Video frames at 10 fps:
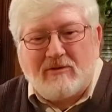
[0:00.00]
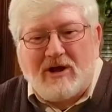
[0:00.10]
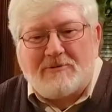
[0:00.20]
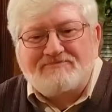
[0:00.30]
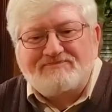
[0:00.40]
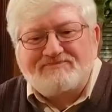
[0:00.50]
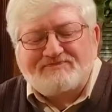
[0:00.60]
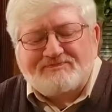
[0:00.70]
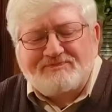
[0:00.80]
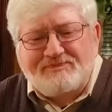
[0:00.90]
Well,
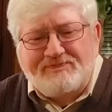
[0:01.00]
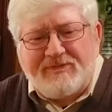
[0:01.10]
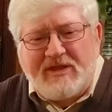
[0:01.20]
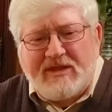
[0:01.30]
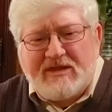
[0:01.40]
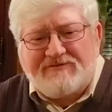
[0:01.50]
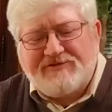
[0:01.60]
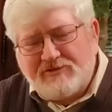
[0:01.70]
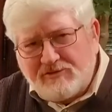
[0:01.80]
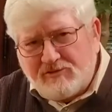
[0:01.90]
if
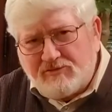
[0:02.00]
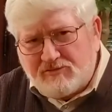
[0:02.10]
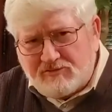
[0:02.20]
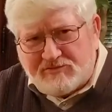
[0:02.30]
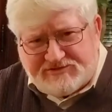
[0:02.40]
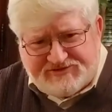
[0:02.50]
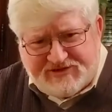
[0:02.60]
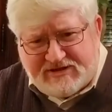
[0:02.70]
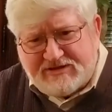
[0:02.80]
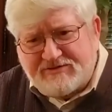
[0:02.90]
you
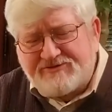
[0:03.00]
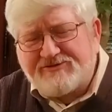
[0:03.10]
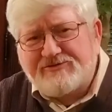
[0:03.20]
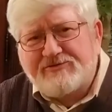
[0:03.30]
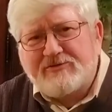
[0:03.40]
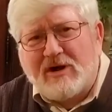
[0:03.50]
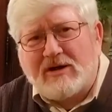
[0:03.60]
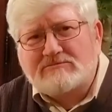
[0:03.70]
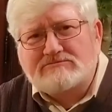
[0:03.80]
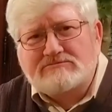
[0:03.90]
tend
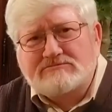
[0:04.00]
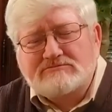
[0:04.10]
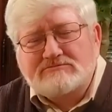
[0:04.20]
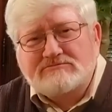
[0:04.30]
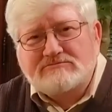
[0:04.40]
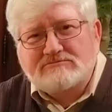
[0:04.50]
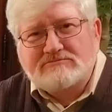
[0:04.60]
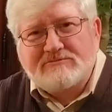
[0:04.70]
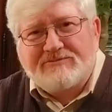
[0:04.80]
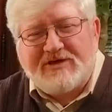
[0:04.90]
to
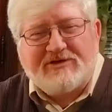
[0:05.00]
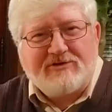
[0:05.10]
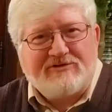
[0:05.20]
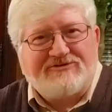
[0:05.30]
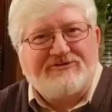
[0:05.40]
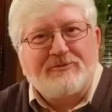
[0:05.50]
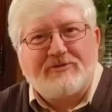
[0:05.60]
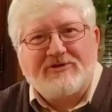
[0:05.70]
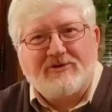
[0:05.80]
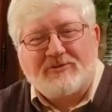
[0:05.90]
think you're a
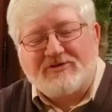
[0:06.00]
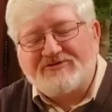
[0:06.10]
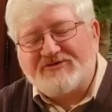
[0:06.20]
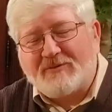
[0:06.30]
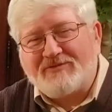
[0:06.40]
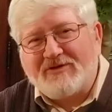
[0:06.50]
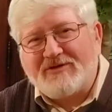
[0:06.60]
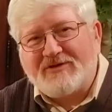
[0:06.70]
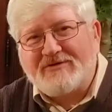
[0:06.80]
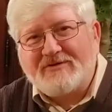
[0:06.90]
superhuman or
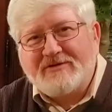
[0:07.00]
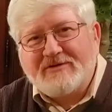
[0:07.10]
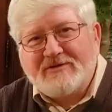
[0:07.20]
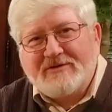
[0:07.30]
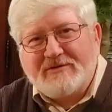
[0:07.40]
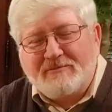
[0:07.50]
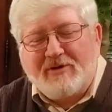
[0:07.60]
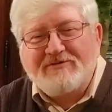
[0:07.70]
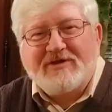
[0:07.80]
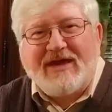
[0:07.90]
something and
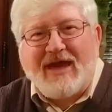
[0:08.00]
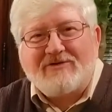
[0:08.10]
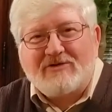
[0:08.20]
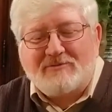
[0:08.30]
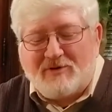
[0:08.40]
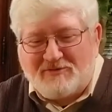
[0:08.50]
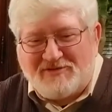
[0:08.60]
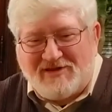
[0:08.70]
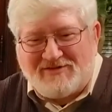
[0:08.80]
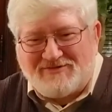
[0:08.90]
burn the candle at both
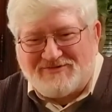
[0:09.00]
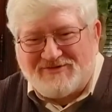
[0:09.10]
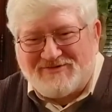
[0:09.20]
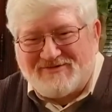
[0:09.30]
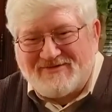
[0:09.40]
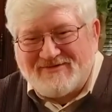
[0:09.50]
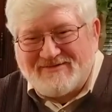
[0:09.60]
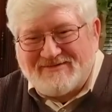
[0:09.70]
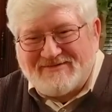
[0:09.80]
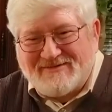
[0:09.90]
ends and
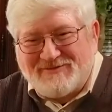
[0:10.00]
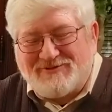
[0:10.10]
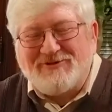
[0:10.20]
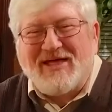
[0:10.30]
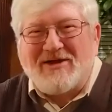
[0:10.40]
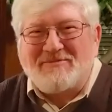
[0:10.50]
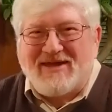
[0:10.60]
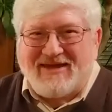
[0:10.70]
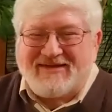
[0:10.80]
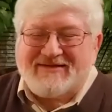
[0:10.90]
do like
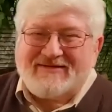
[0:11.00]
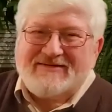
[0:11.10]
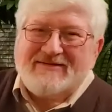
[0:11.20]
me,